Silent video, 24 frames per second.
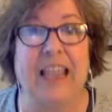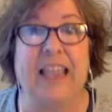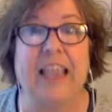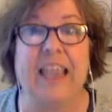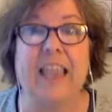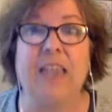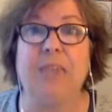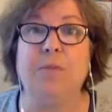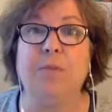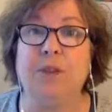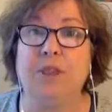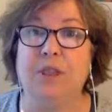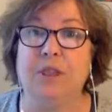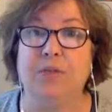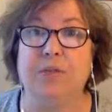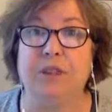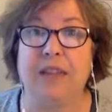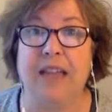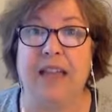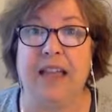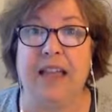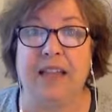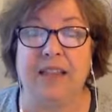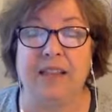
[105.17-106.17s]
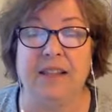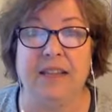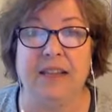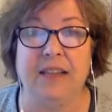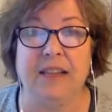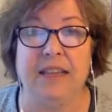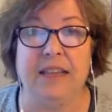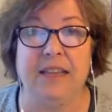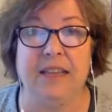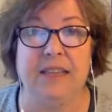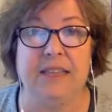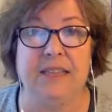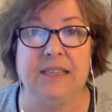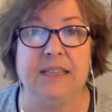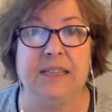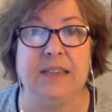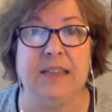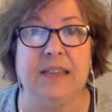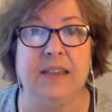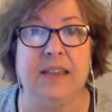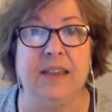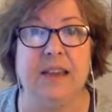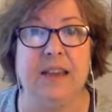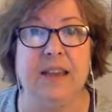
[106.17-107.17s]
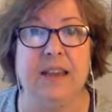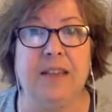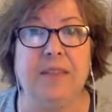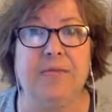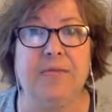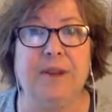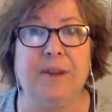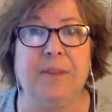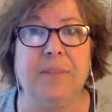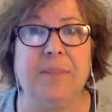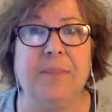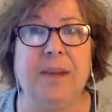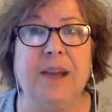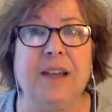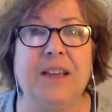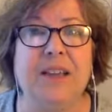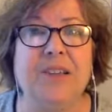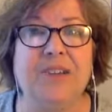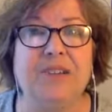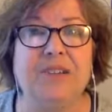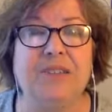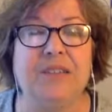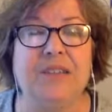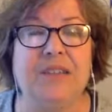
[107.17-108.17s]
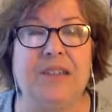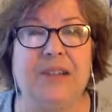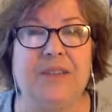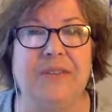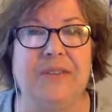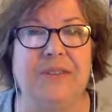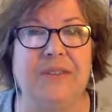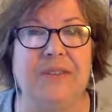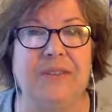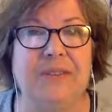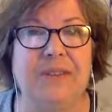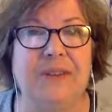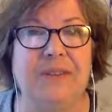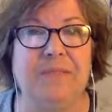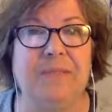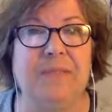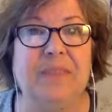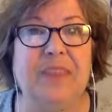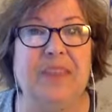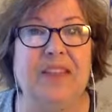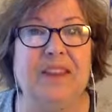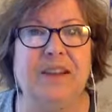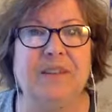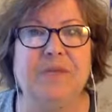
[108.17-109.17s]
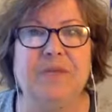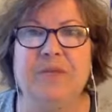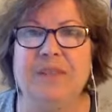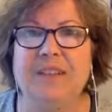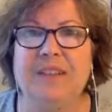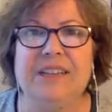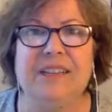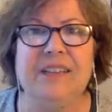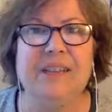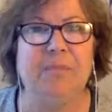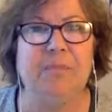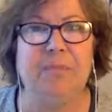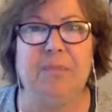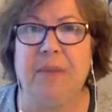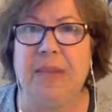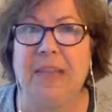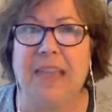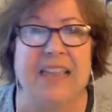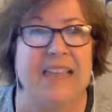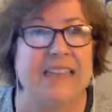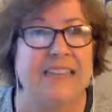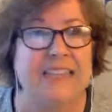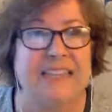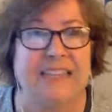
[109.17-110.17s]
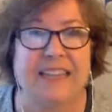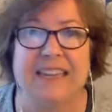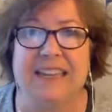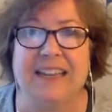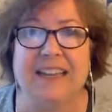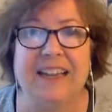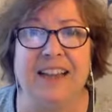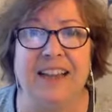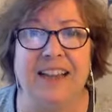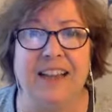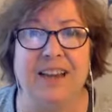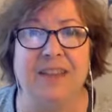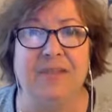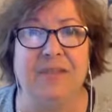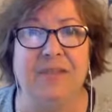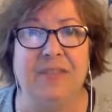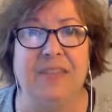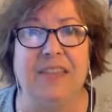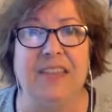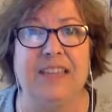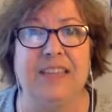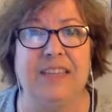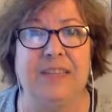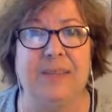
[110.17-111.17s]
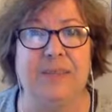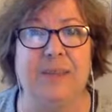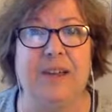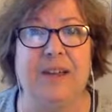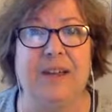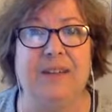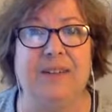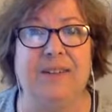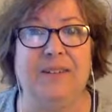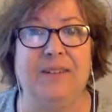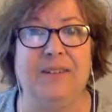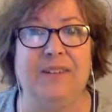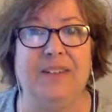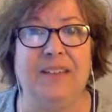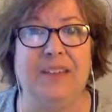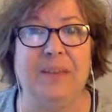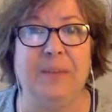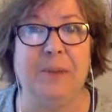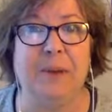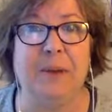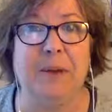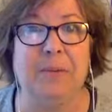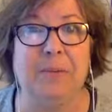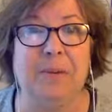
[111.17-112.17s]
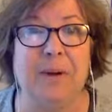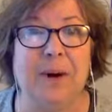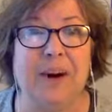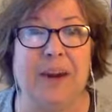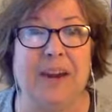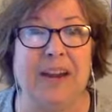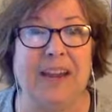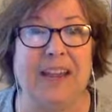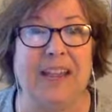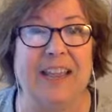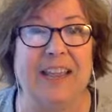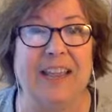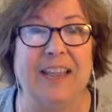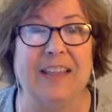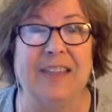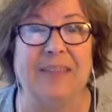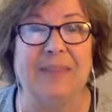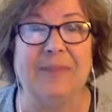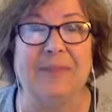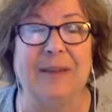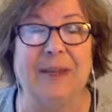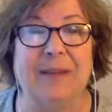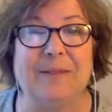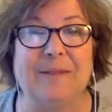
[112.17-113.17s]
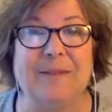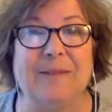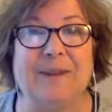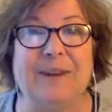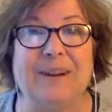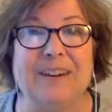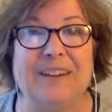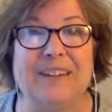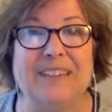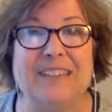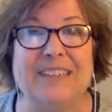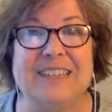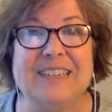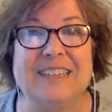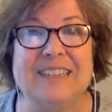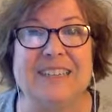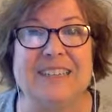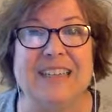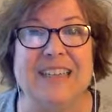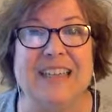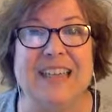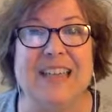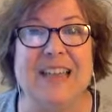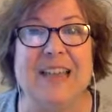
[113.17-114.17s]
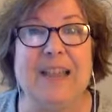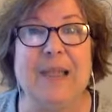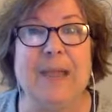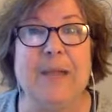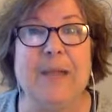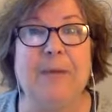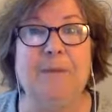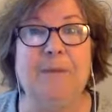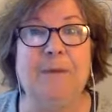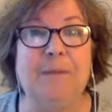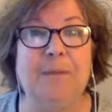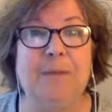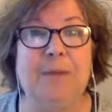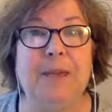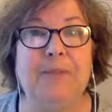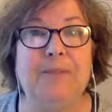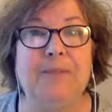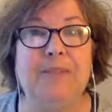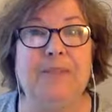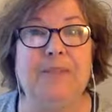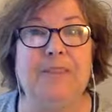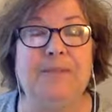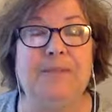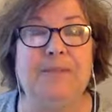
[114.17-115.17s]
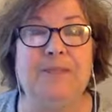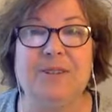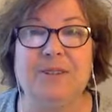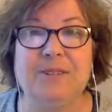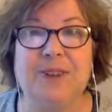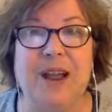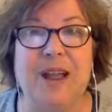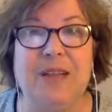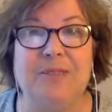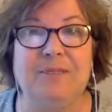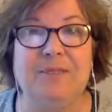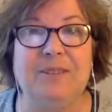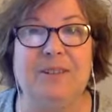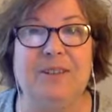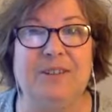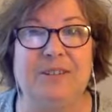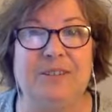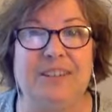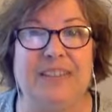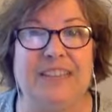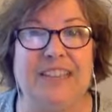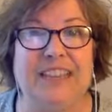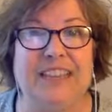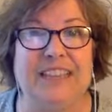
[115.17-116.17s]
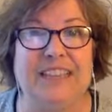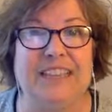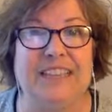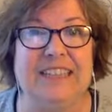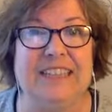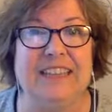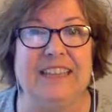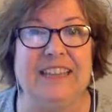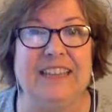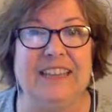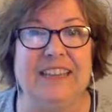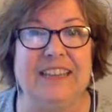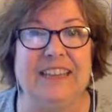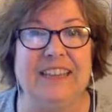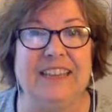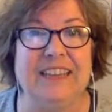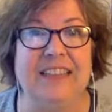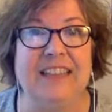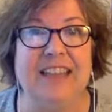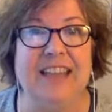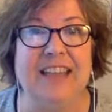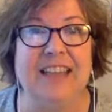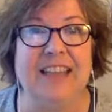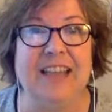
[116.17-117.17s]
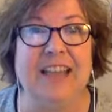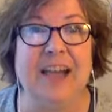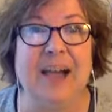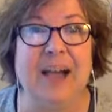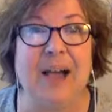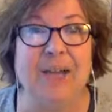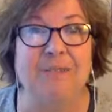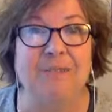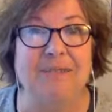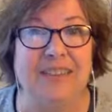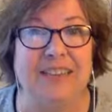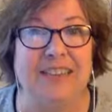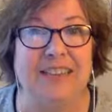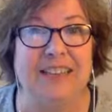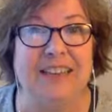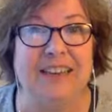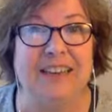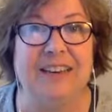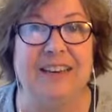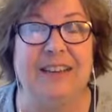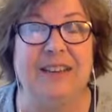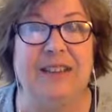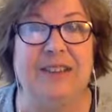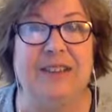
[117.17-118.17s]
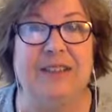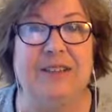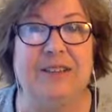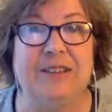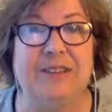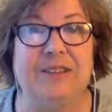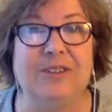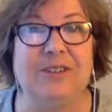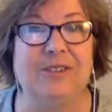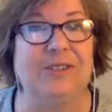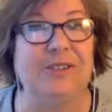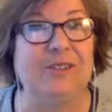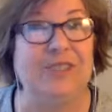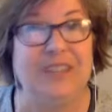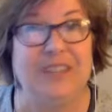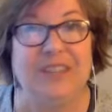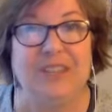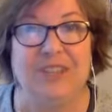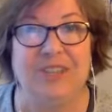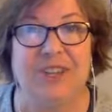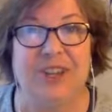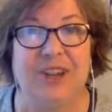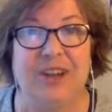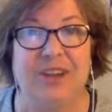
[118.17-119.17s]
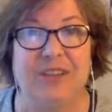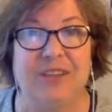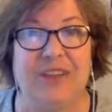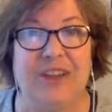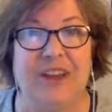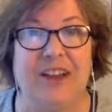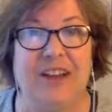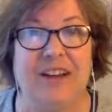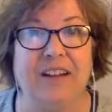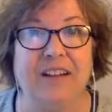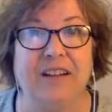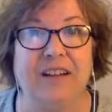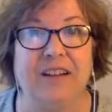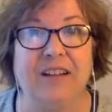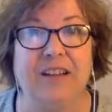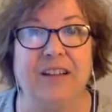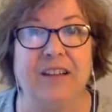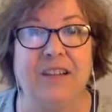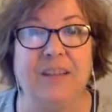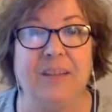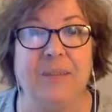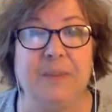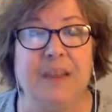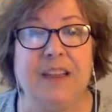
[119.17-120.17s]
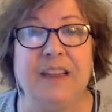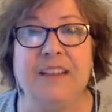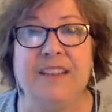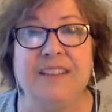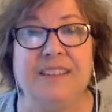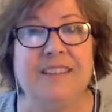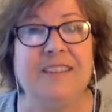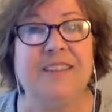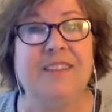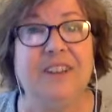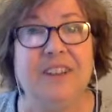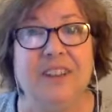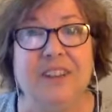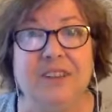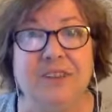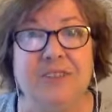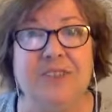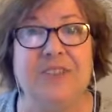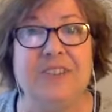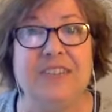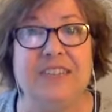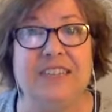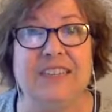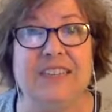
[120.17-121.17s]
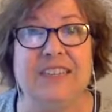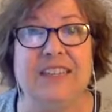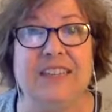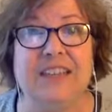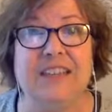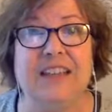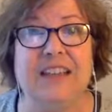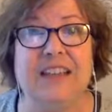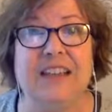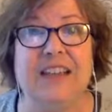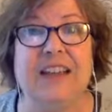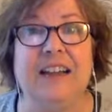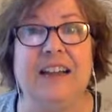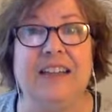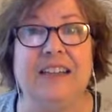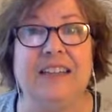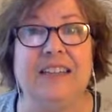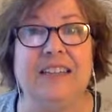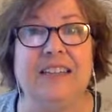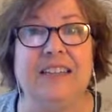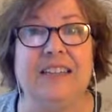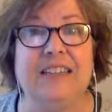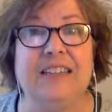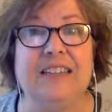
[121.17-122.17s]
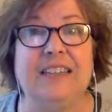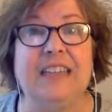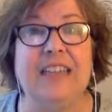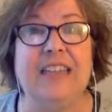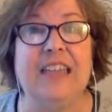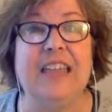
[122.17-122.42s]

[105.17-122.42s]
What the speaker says: and what the reality is. And remind yourself of some really basic kind of things about email marketing. And the way it works is that when people subscribe to your list and they opt in to your lead generator, it's because they're interested in that content